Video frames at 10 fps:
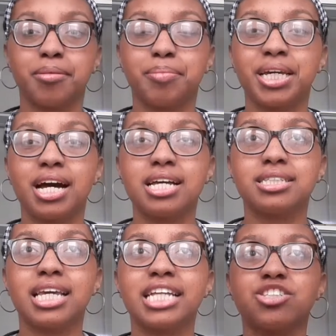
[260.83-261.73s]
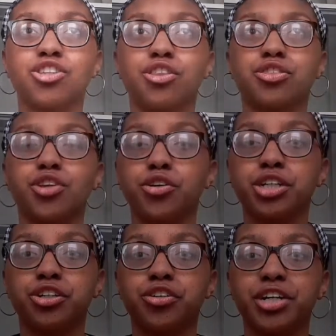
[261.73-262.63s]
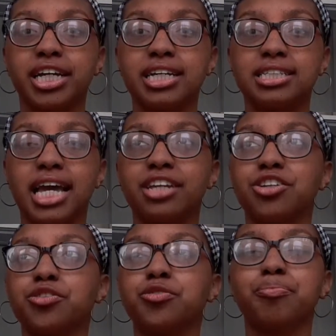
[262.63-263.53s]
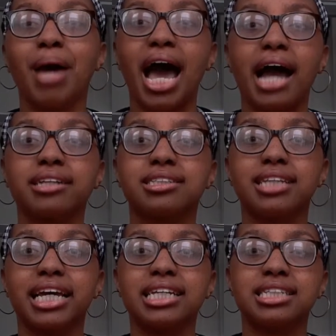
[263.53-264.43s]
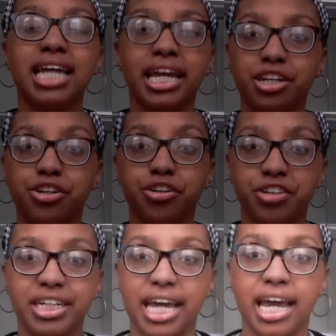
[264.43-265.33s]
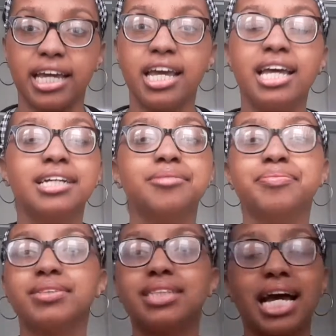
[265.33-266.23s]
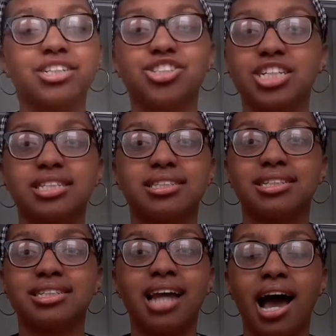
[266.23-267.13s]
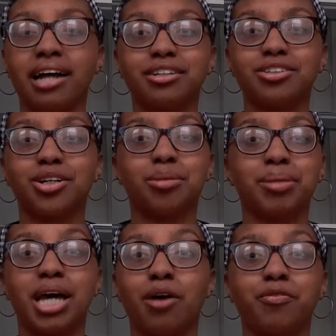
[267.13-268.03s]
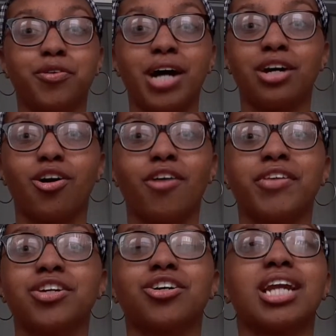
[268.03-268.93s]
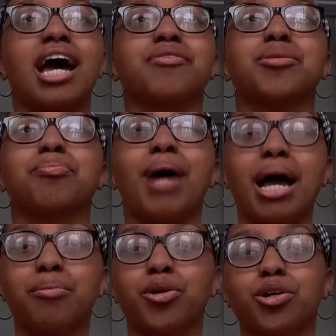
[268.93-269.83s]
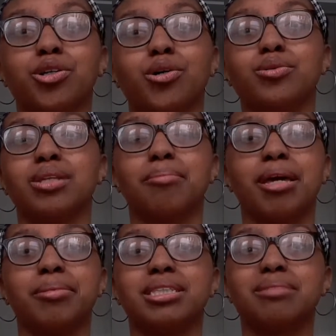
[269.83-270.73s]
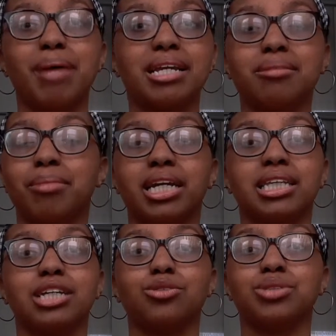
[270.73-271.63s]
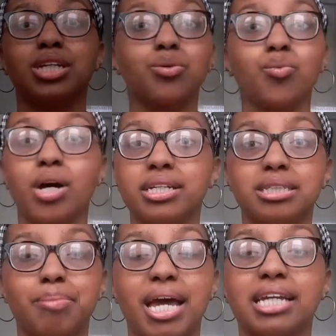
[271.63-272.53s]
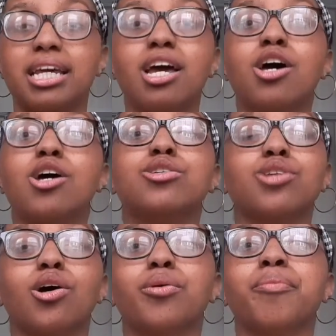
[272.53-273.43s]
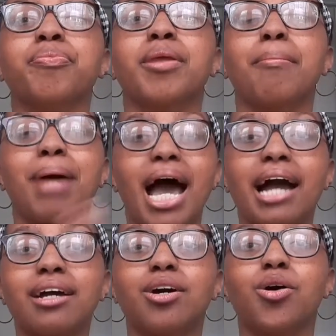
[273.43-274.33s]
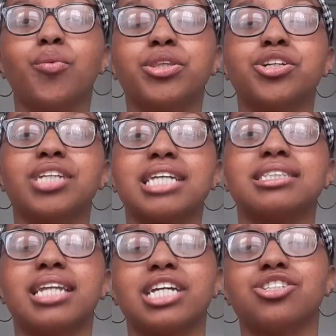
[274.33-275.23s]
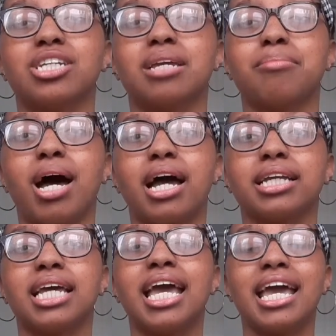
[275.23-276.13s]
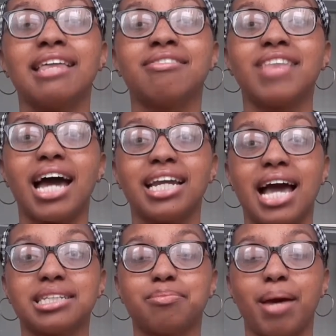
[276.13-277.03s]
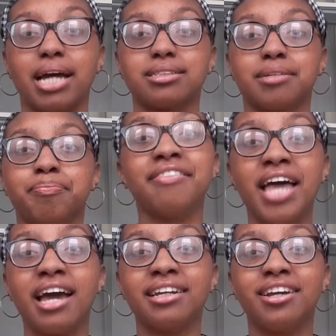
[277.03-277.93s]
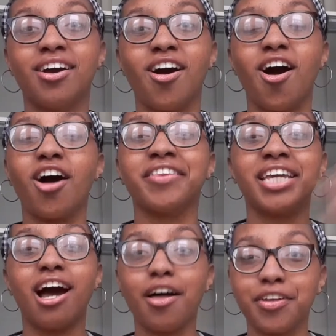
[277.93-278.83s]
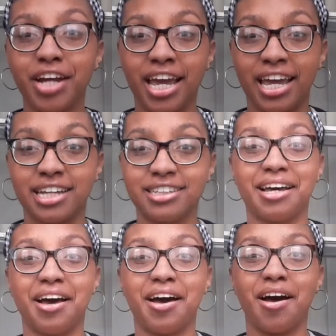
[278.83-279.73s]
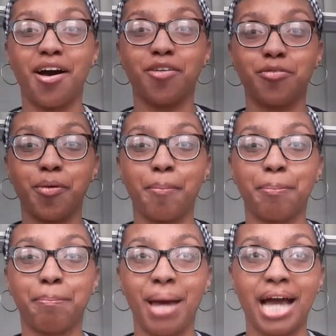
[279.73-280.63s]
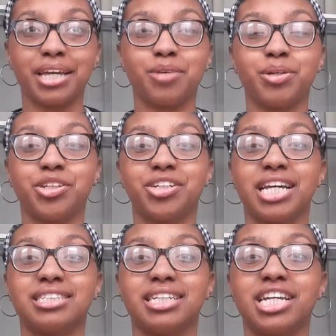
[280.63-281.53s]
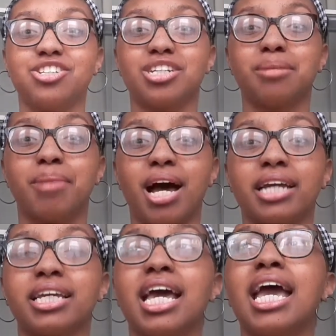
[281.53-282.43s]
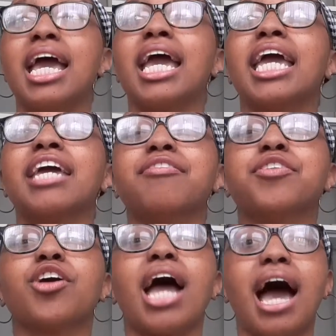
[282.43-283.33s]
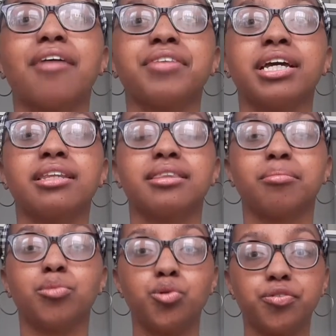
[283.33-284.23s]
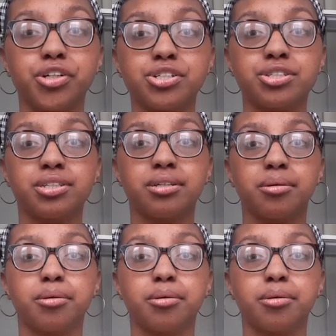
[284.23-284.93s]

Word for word: because it's 30 degrees and you've packed like it's an 80 degree day. That's just not going to be helpful at all. And then you're going to have to buy more clothes and maybe spend the money that you didn't want to spend. So pack with your destination in mind in that aspect. And then on the other hand of packing with your destination in mind. If you're having the movers